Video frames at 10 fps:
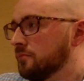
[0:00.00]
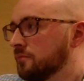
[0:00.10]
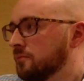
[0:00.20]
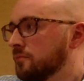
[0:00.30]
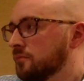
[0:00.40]

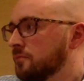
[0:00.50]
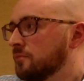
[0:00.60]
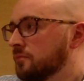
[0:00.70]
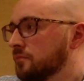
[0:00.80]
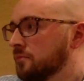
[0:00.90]

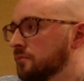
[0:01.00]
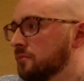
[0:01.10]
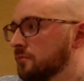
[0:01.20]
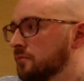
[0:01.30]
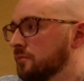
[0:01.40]

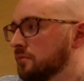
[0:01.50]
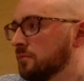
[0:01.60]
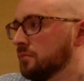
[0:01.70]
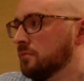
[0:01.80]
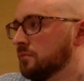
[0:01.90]

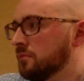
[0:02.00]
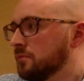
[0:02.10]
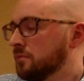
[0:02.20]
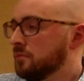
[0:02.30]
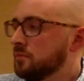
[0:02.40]

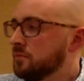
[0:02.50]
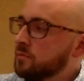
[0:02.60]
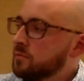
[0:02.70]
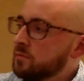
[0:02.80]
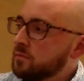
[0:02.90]

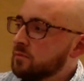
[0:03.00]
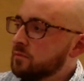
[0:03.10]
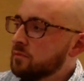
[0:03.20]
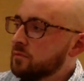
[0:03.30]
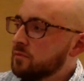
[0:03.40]

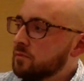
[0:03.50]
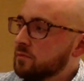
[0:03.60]
(silent)